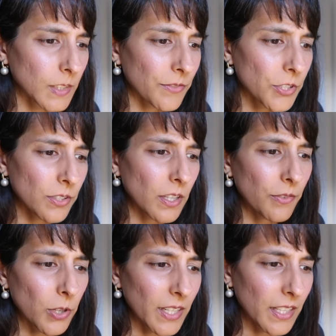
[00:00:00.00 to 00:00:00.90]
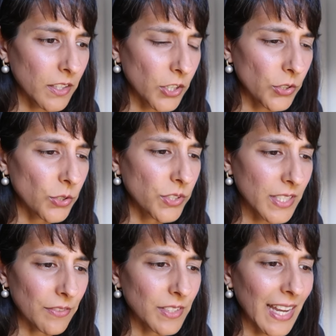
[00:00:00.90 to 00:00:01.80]
I've just I've got here the note, you
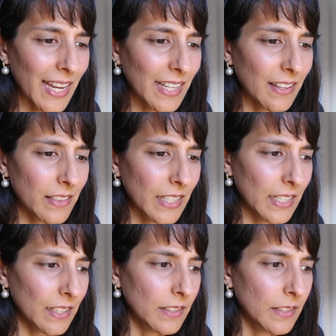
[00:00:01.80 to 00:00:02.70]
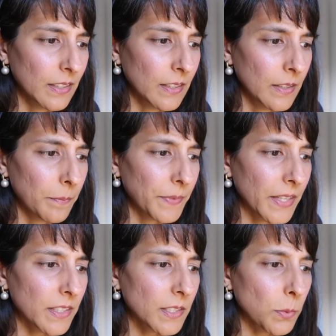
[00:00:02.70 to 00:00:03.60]
just have to hang in there.
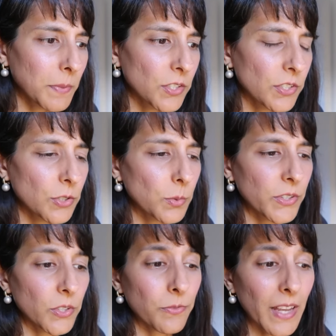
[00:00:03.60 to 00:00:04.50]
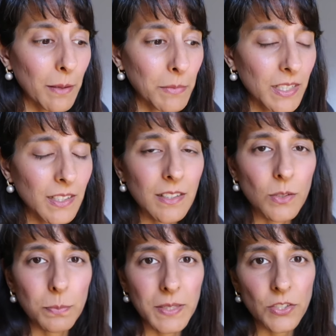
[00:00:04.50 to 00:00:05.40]
Now this could be to do with your family,
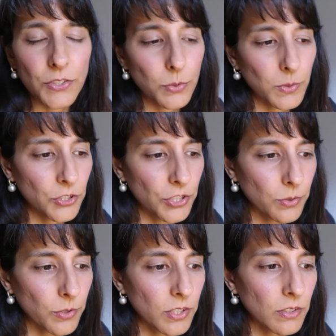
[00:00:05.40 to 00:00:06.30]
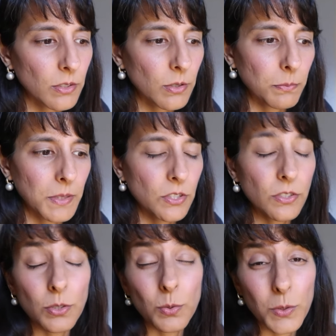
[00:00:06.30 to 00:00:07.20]
could be to do with children, could be
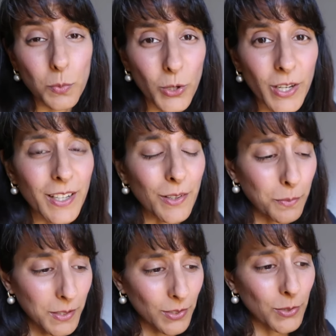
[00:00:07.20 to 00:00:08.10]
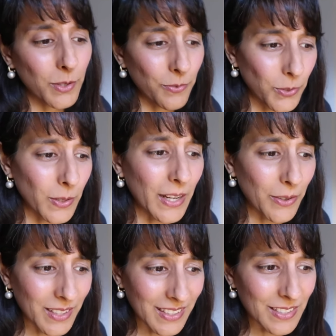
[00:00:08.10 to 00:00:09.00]
to do with work, it could be to do with a few
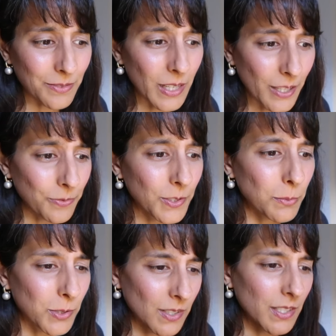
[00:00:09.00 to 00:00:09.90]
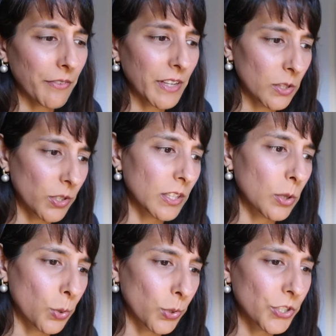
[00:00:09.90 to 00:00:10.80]
areas of life for you, because I was having a look at the
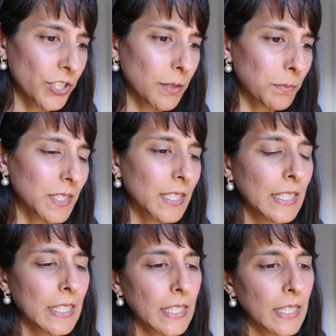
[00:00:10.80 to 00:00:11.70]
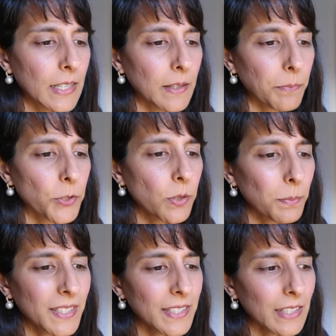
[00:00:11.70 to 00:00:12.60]
lordships. Um, you
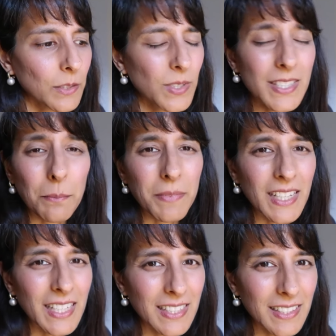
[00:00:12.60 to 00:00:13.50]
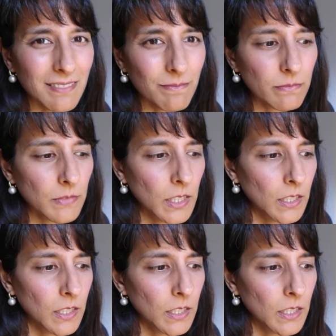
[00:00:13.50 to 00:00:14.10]
could be dealing with something hidden.